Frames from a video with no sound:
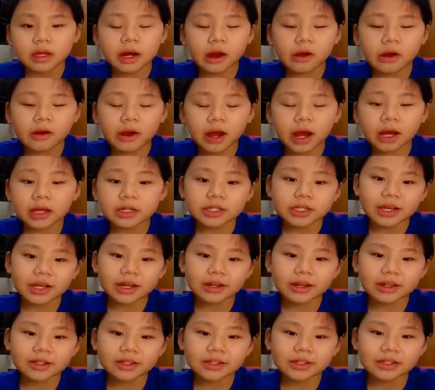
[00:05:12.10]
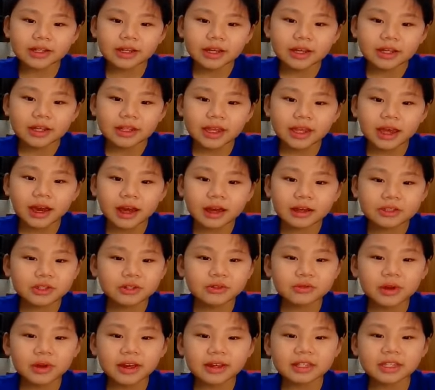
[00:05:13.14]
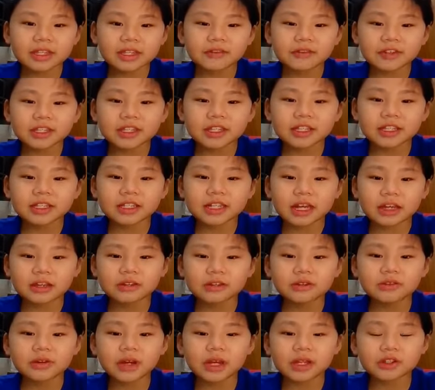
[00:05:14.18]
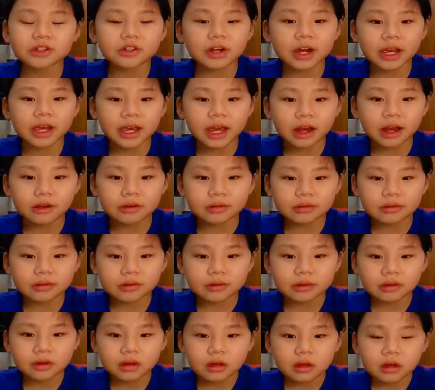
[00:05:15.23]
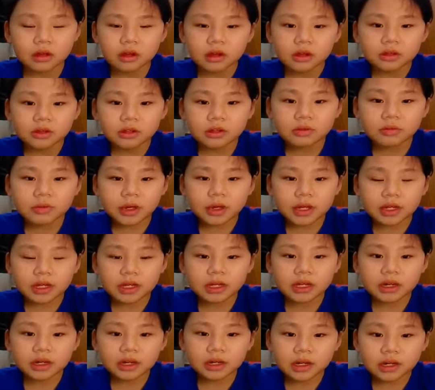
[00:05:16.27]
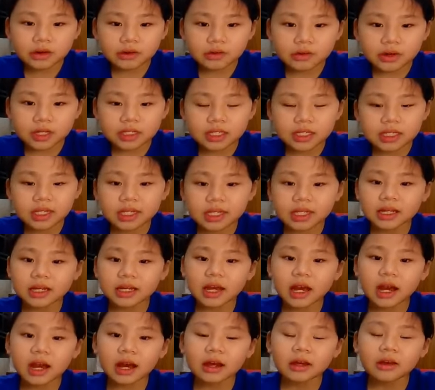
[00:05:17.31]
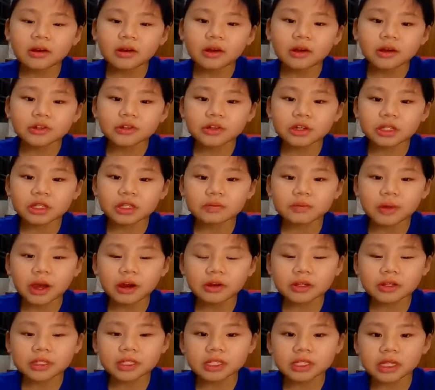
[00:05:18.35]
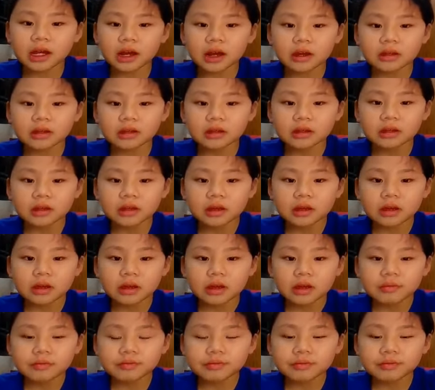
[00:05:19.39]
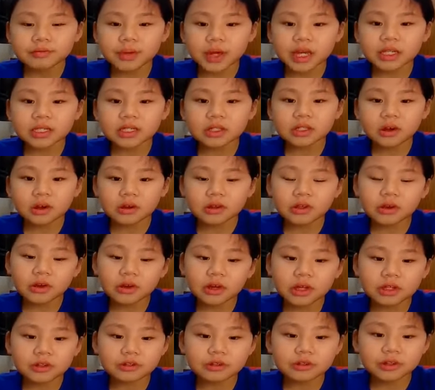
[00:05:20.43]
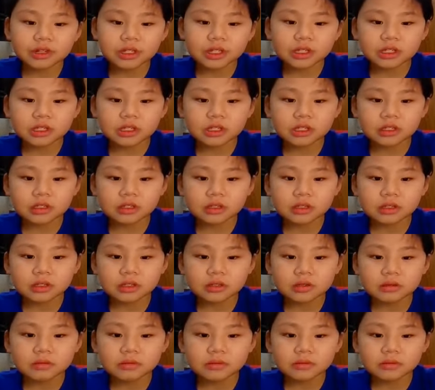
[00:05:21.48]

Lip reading: In our art challenge, there are two activities that you can try out. You may either create CD art or transparency art based on your interests.